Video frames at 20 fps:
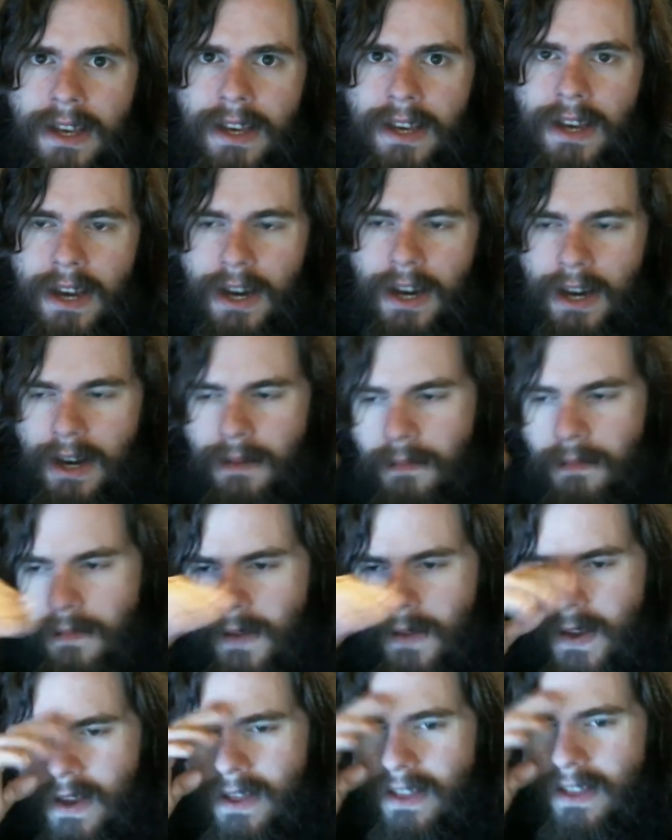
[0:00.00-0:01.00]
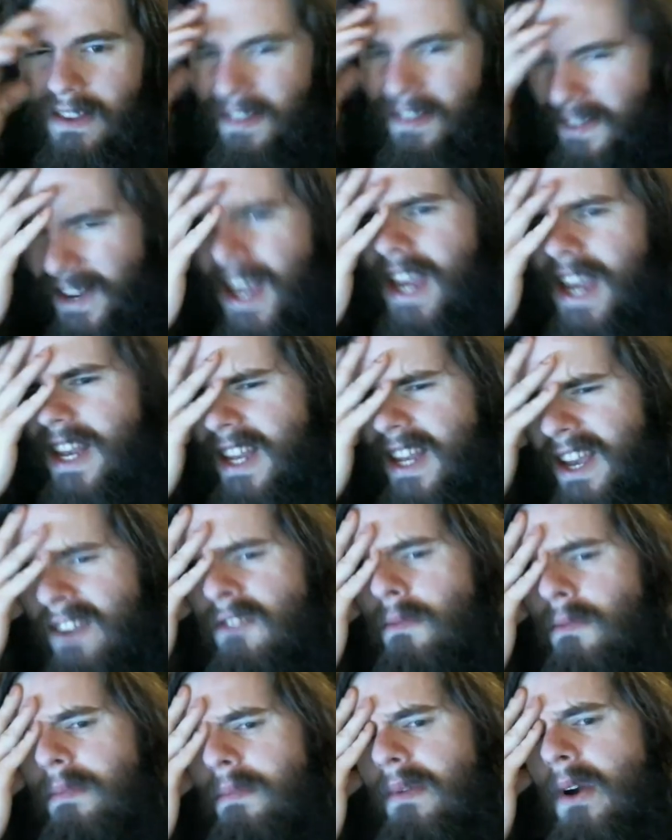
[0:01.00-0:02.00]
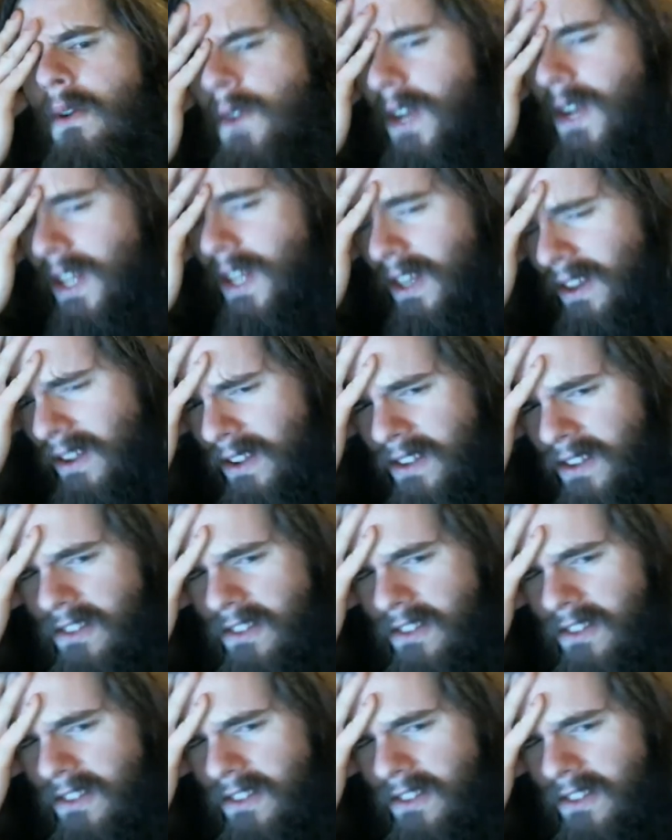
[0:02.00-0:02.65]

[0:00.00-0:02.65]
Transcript: Um, the state has broken